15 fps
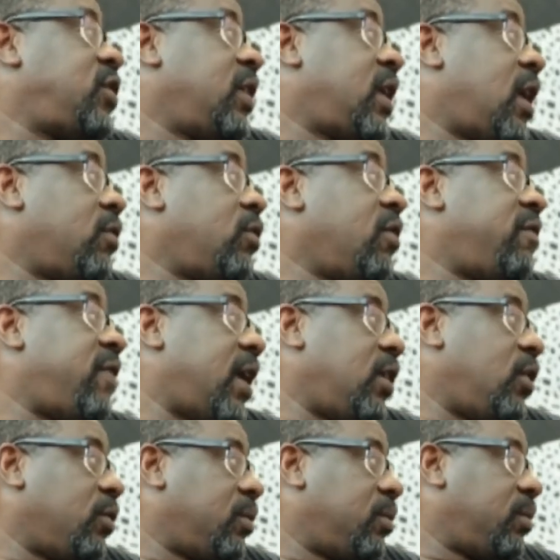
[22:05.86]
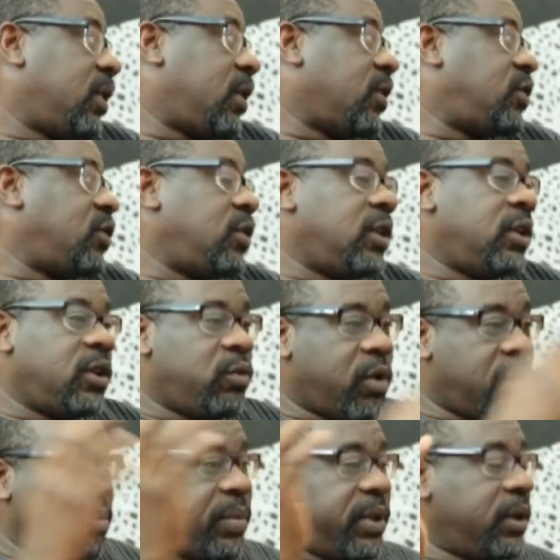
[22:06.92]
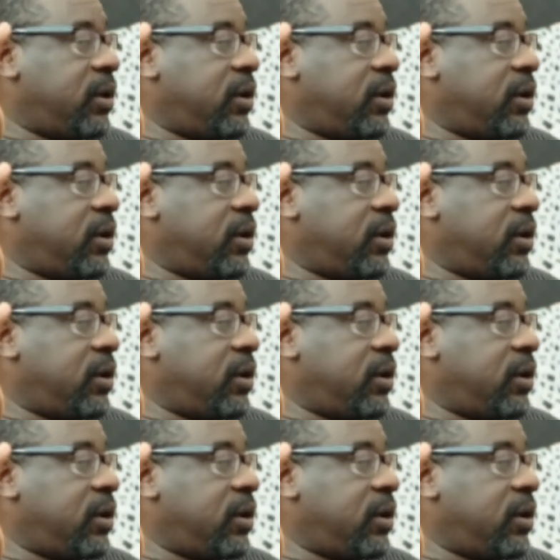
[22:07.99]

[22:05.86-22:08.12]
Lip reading: count, not value, because you only need one big